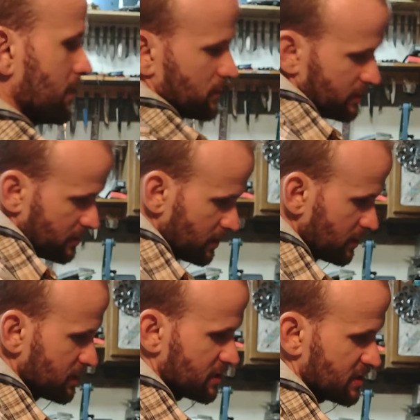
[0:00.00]
would
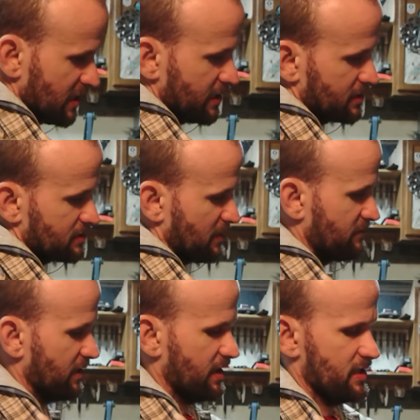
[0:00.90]
just take it to my
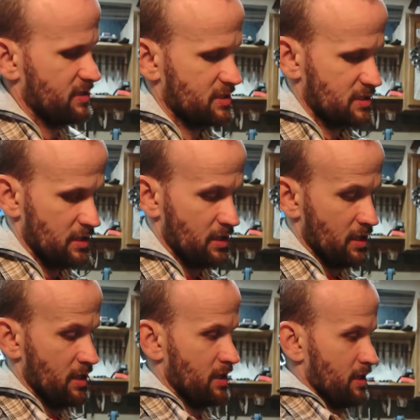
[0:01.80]
vise
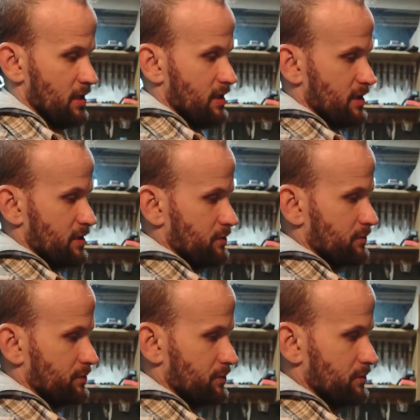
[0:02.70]
and go
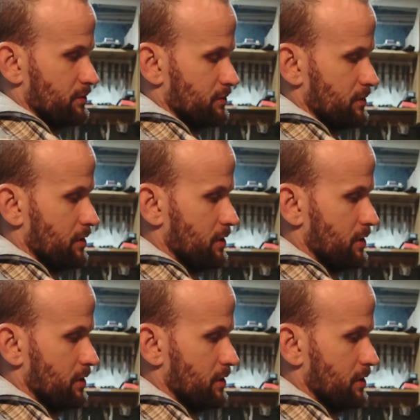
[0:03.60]
through